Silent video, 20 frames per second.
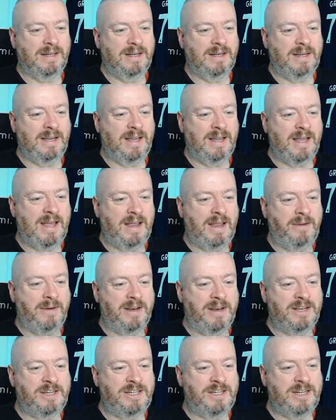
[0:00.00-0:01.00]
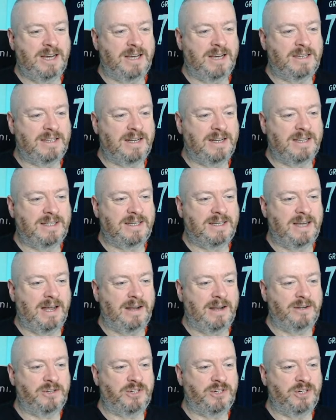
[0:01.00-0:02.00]
Yeah, he went just a
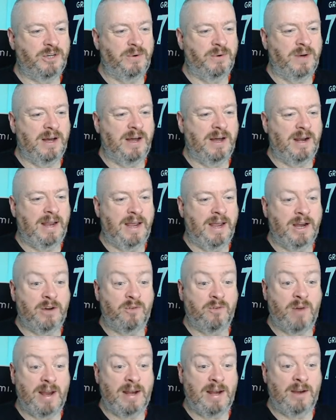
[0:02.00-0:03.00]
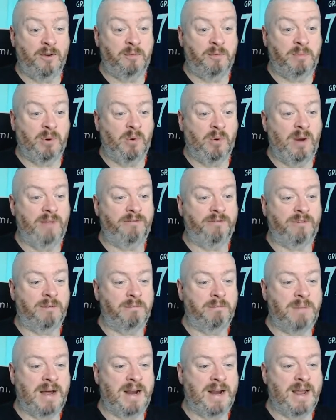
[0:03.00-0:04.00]
touch too early. A great little ball in
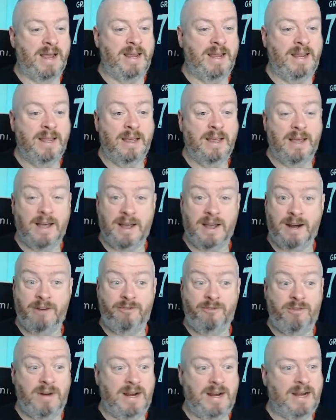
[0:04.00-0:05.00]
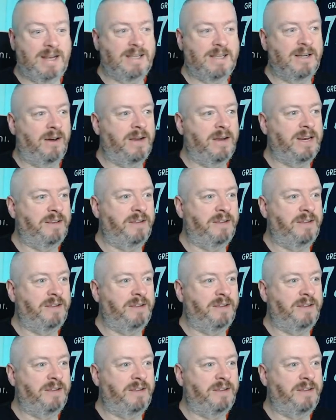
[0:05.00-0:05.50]
from Mane and a really tidy